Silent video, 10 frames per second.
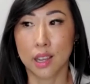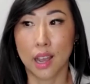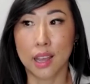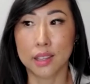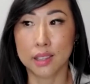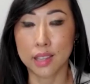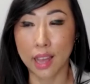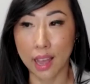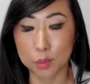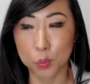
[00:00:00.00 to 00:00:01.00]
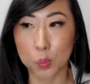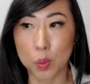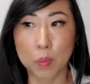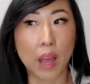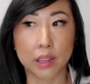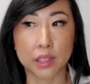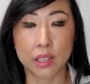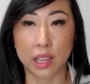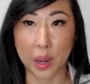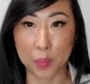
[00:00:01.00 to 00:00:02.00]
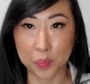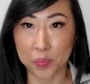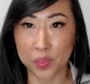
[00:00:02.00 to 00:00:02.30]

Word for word: and that put me back in the game